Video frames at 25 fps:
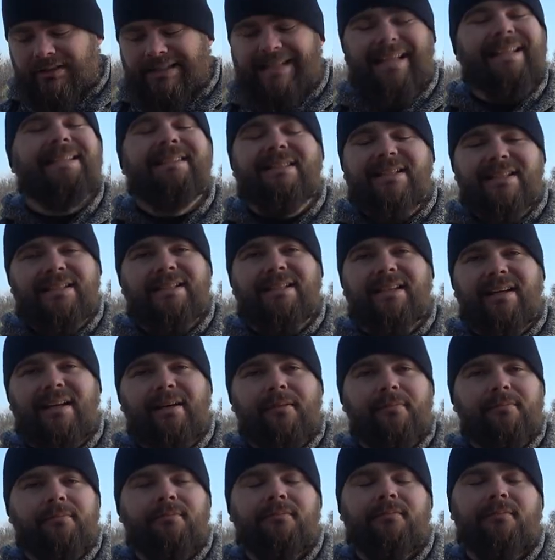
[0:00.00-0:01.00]
get you
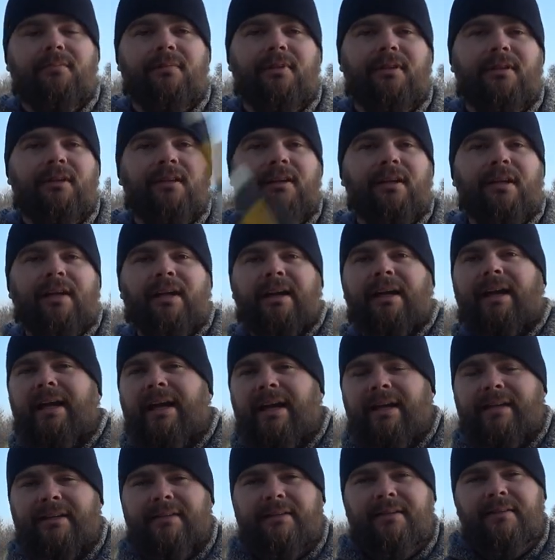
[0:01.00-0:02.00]
some,
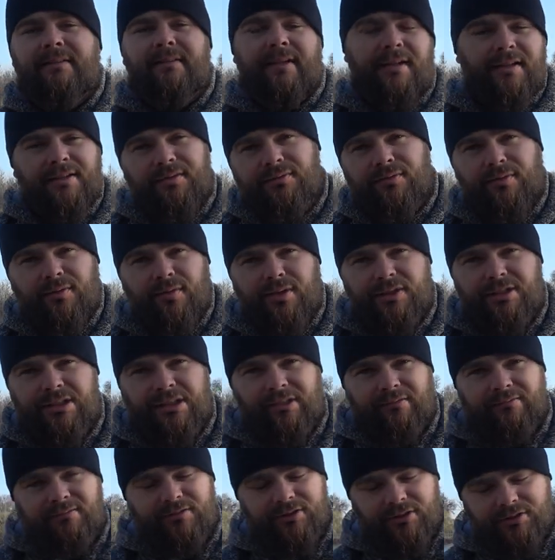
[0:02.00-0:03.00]
and thank you for
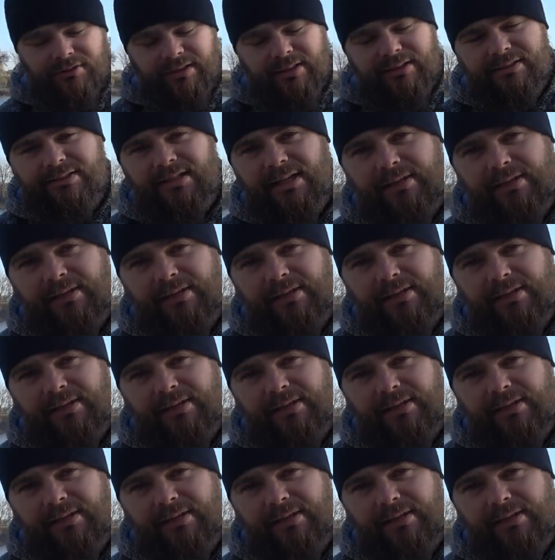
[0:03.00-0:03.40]
watching. Till next